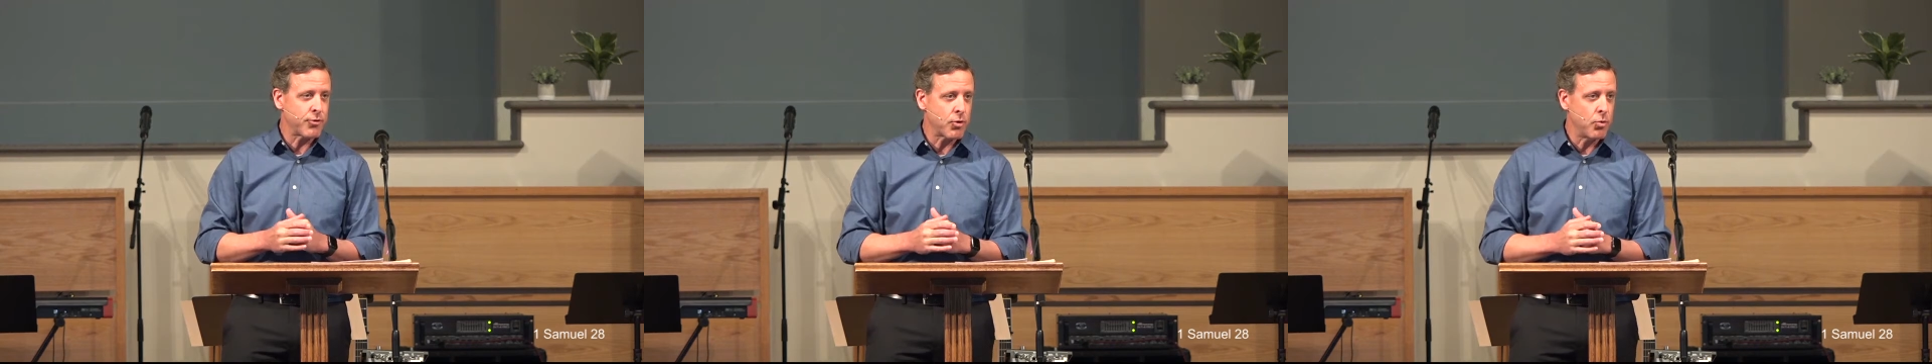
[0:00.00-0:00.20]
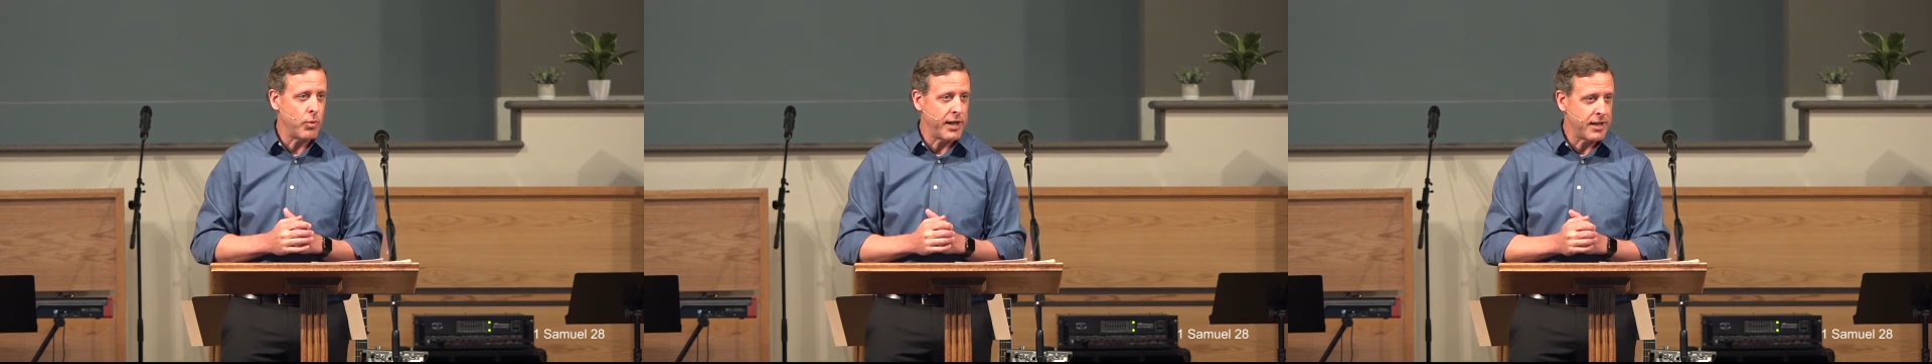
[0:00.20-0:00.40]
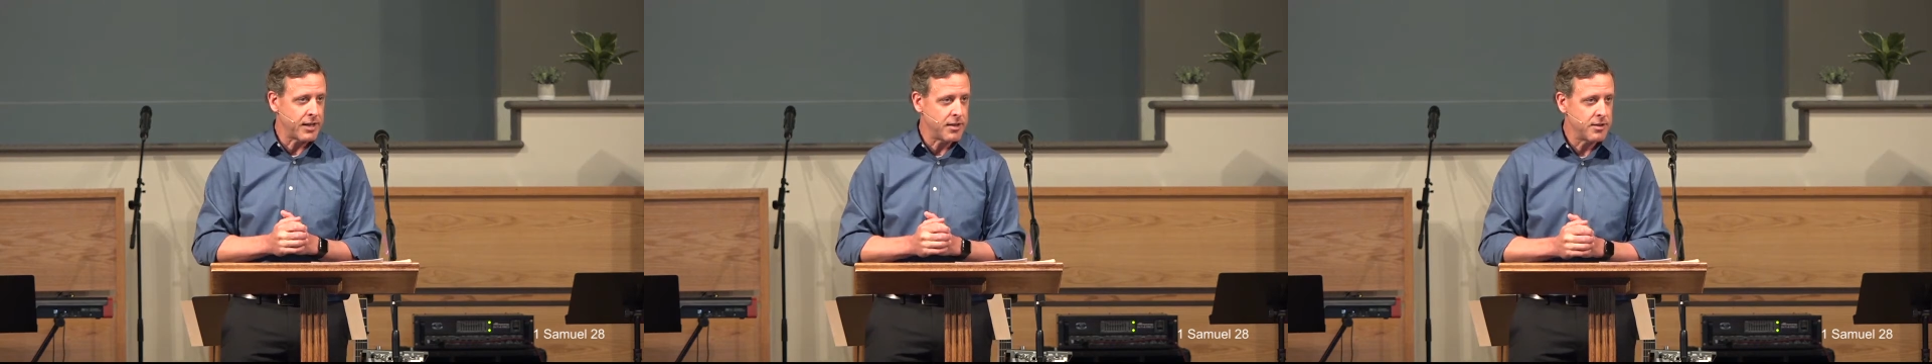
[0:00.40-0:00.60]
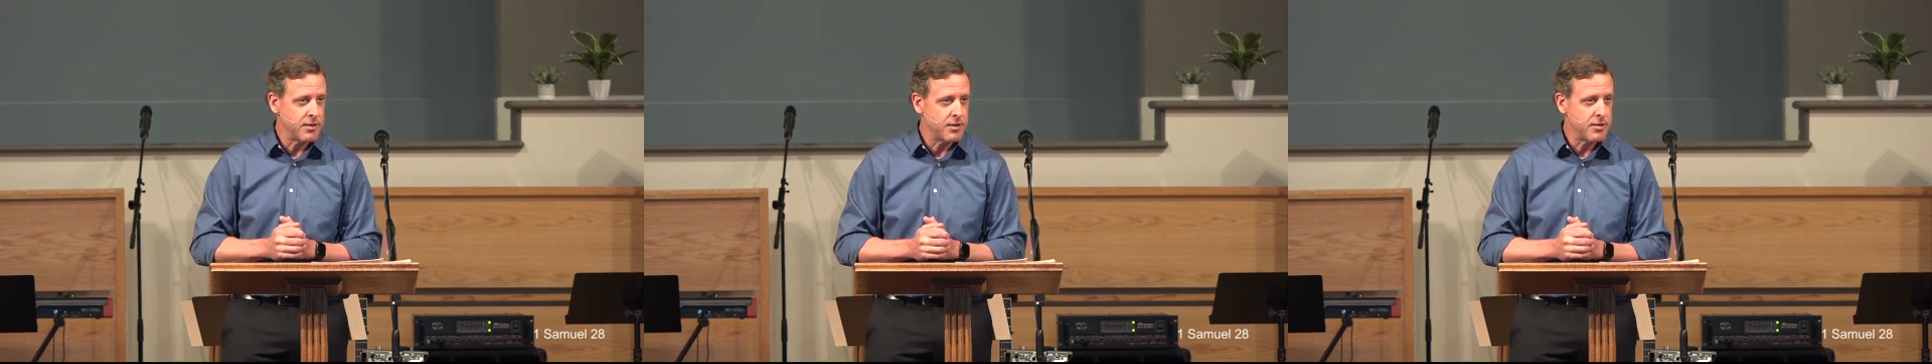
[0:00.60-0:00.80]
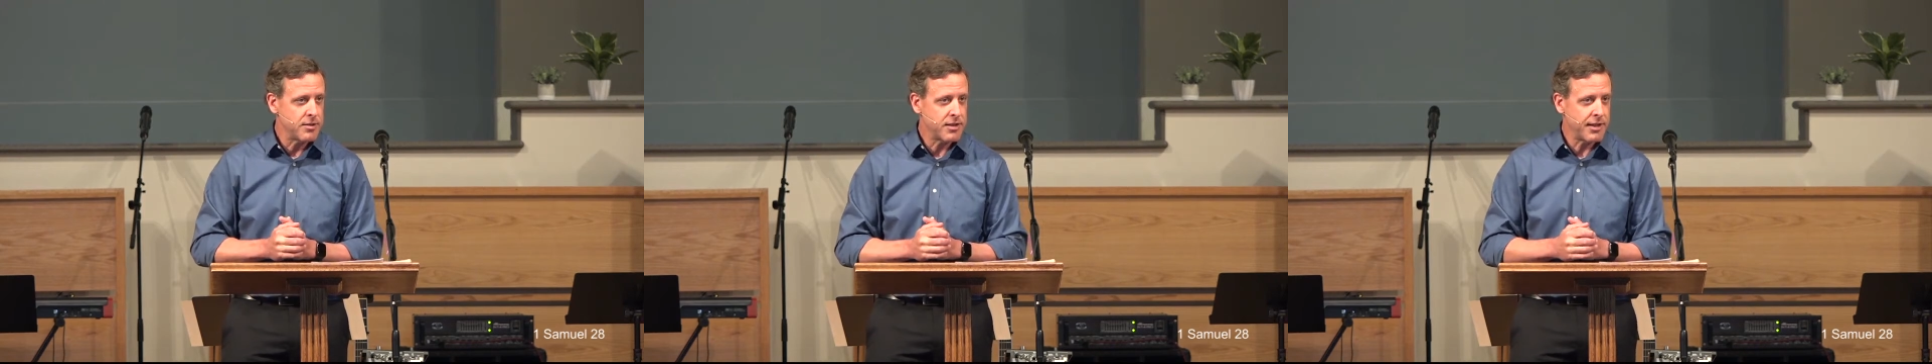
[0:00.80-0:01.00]
a week.
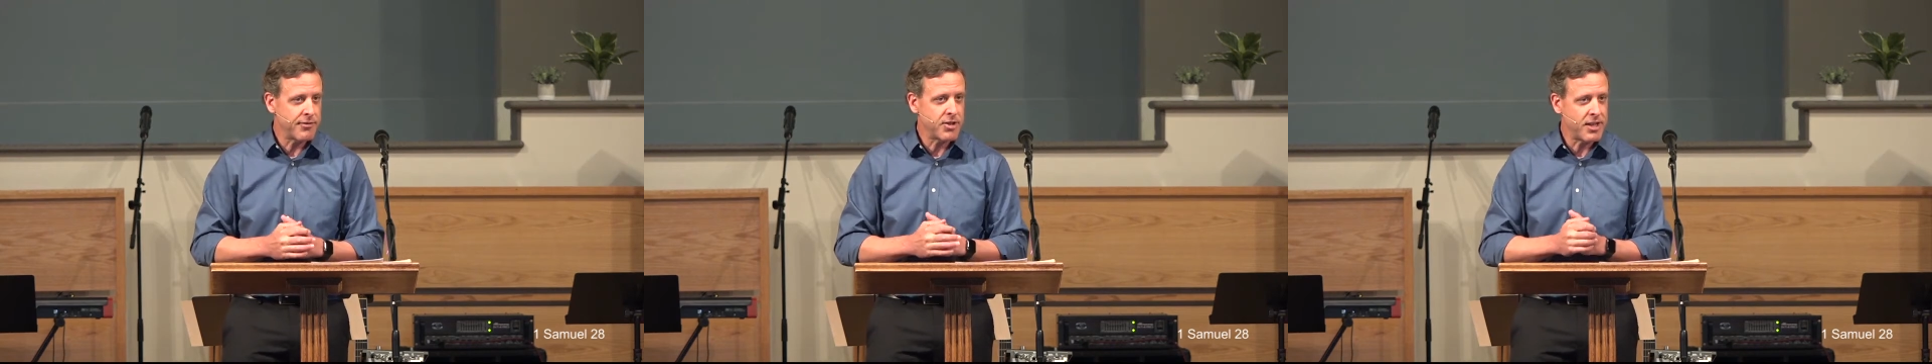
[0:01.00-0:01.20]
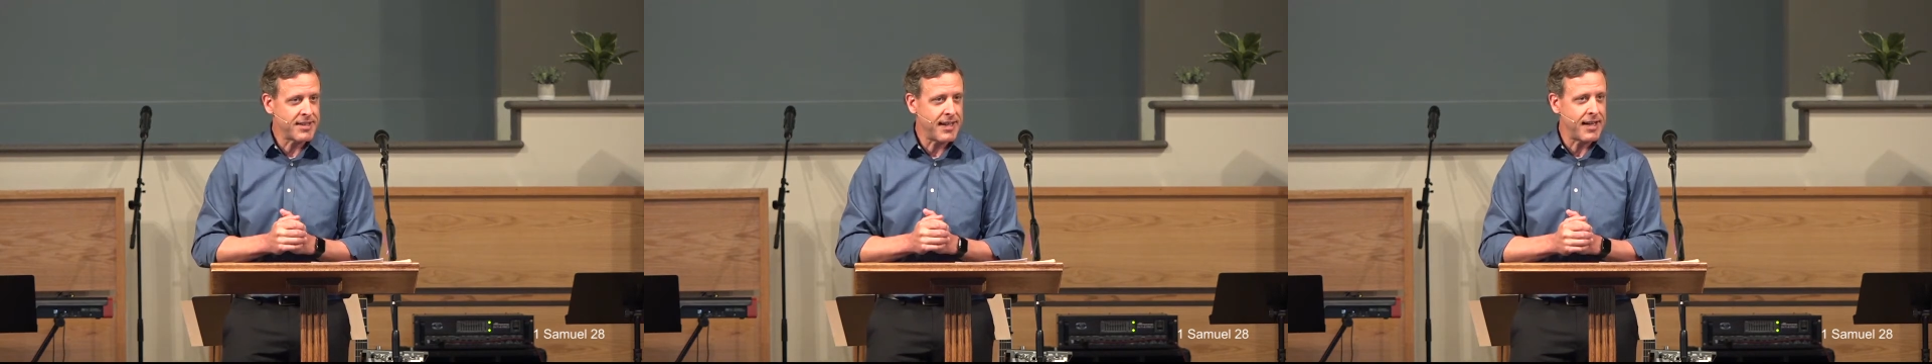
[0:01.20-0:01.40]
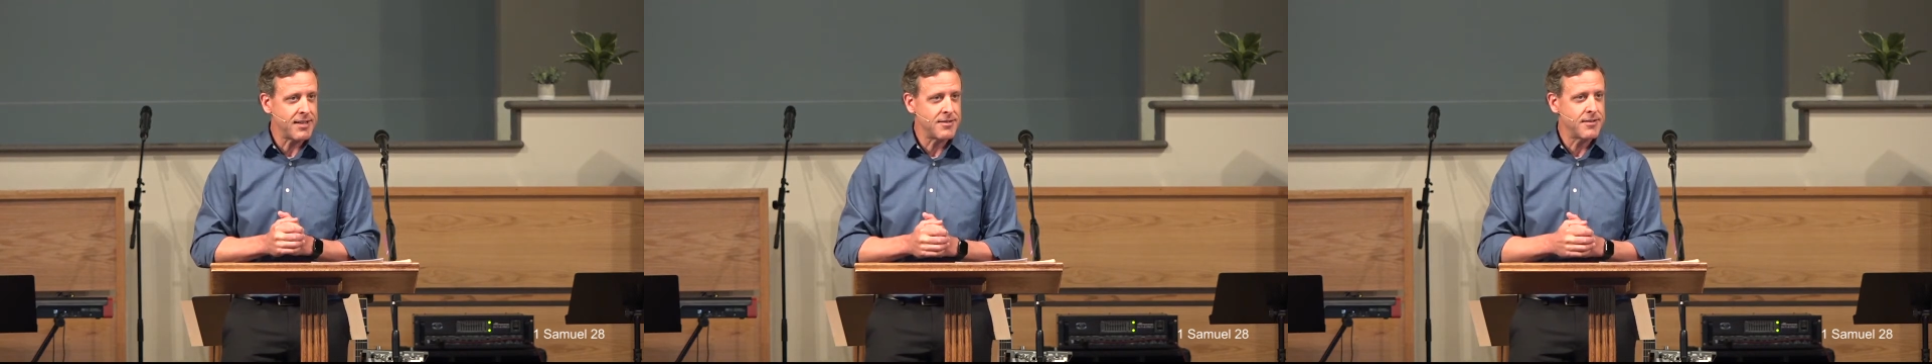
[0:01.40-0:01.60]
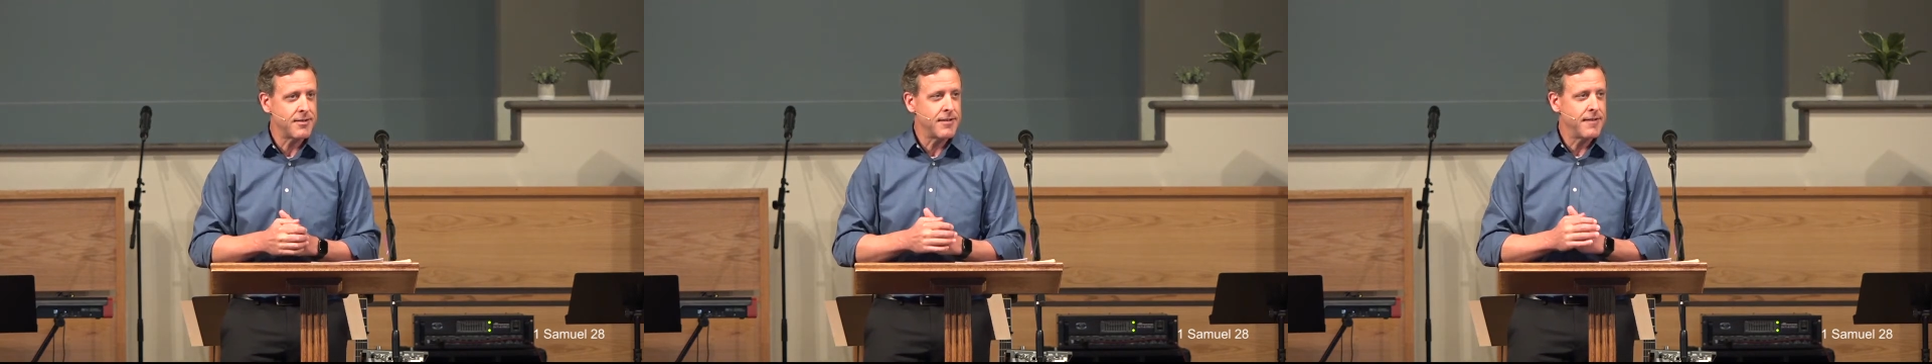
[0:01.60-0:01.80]
You ever done that?